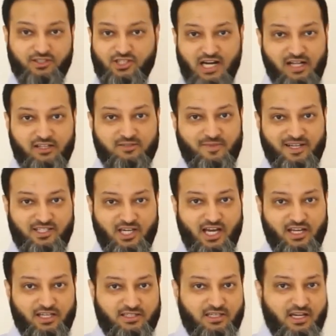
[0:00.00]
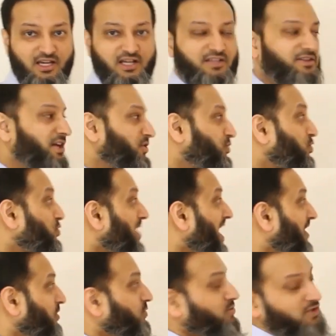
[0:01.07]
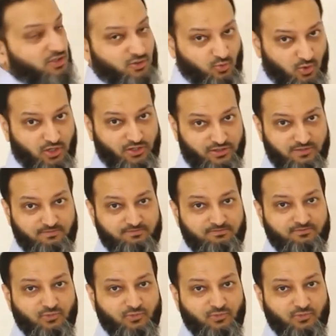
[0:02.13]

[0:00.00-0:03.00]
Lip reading: child has meningitis, then do not use these words.